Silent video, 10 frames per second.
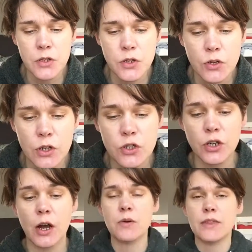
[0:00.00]
you could
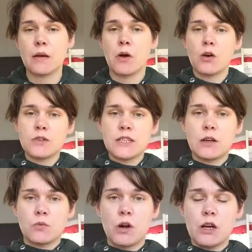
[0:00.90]
try it with them
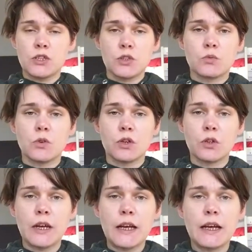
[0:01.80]
holding a short
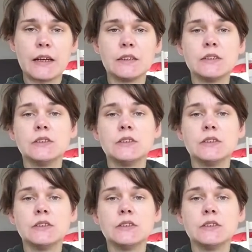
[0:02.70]
woggle here,